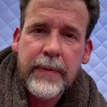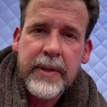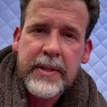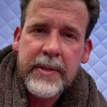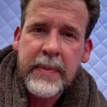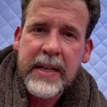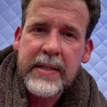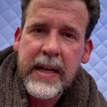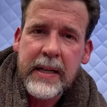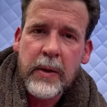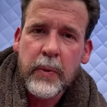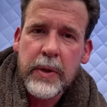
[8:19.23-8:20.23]
This is my
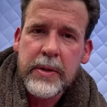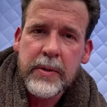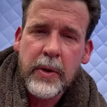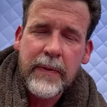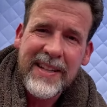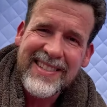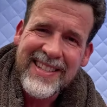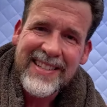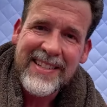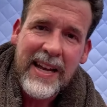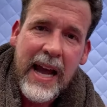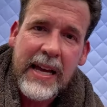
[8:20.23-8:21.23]
second wood stove that's this
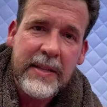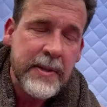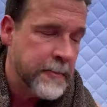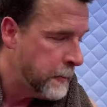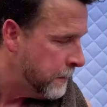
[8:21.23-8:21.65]
size.